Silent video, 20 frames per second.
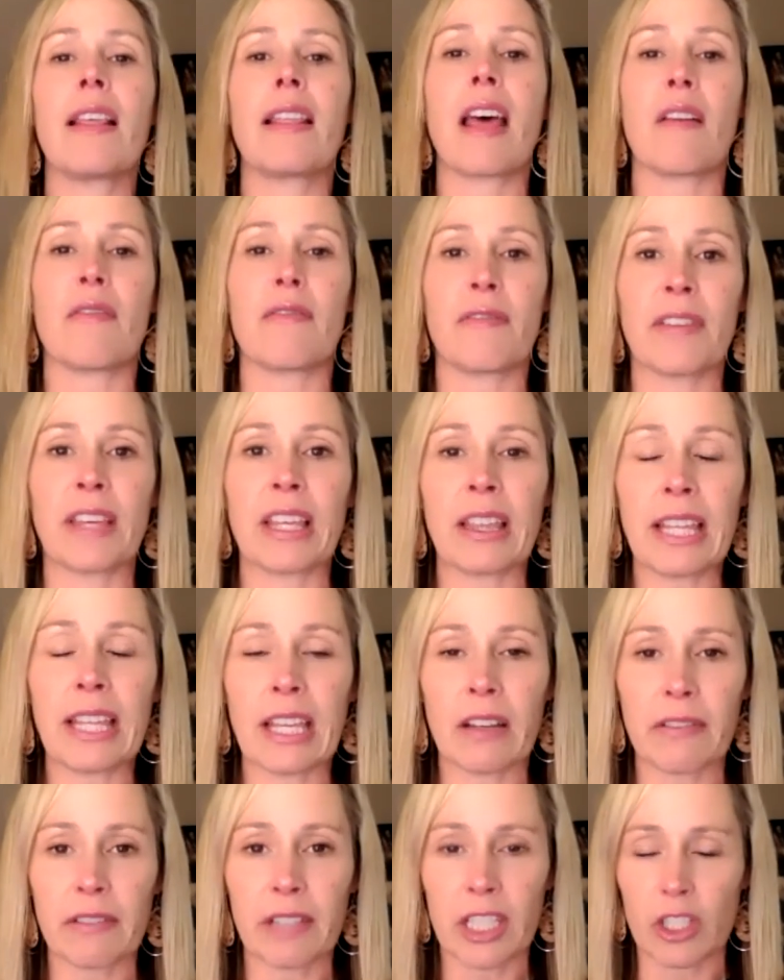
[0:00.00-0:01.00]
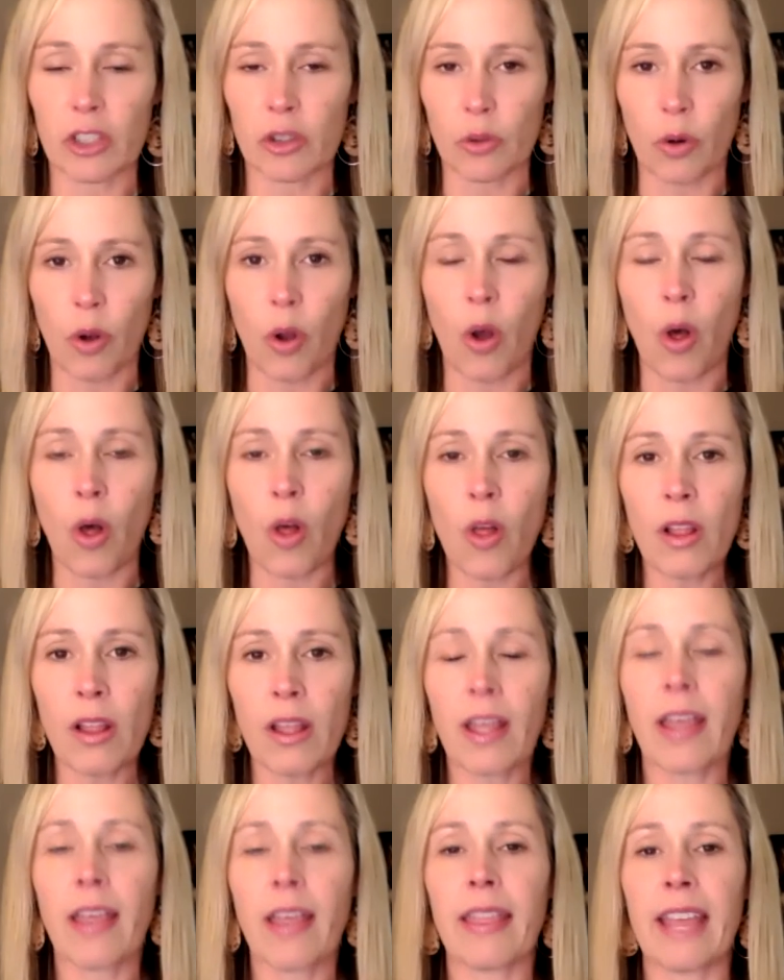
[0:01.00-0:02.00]
that feeling of control
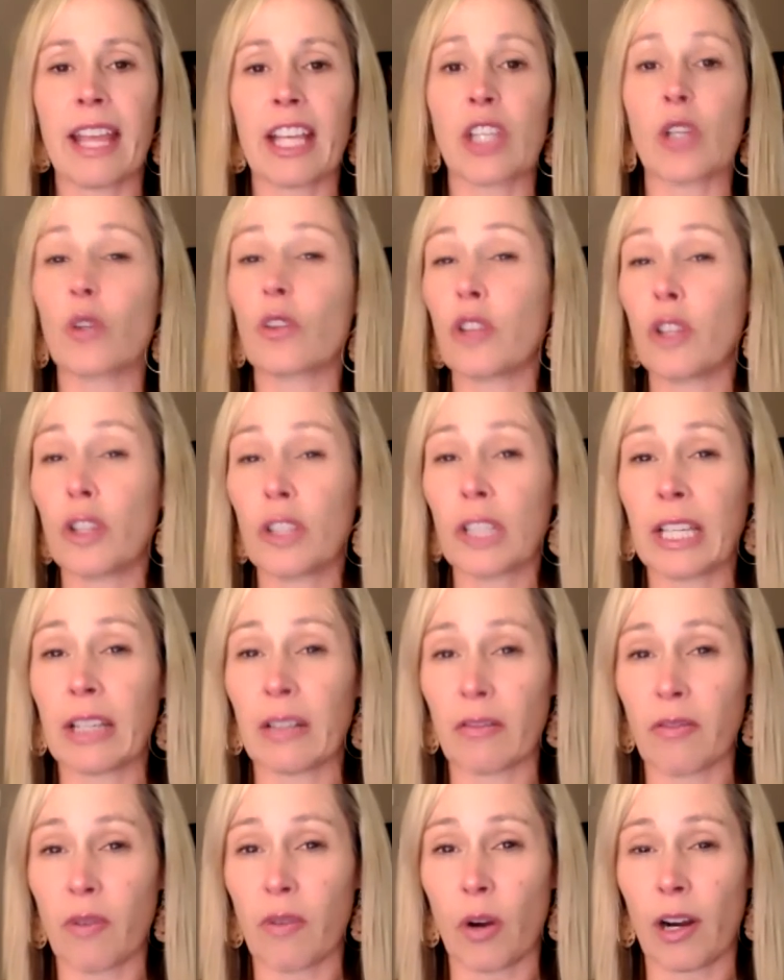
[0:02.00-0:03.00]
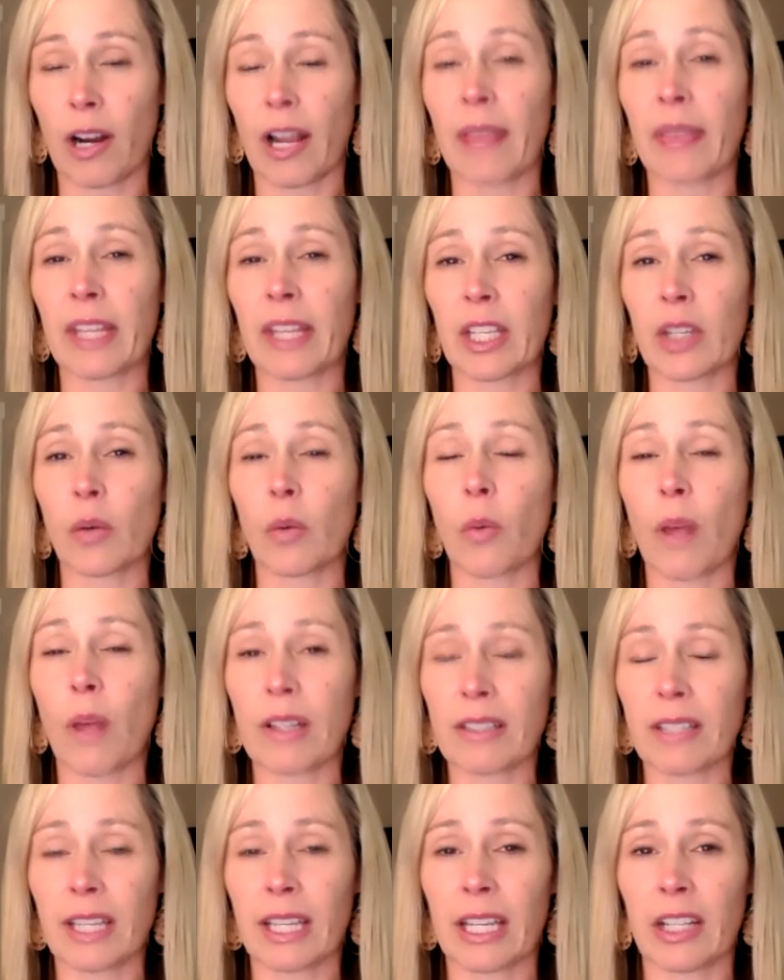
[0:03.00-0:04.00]
that you're looking for and that you're
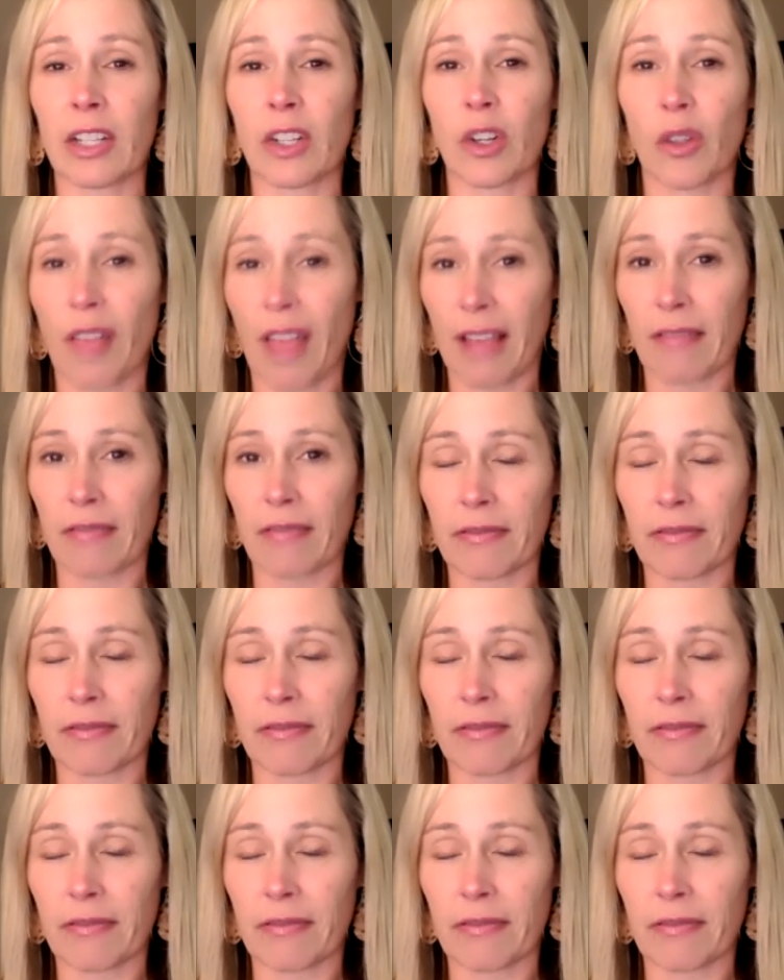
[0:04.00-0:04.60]
wanting in your life.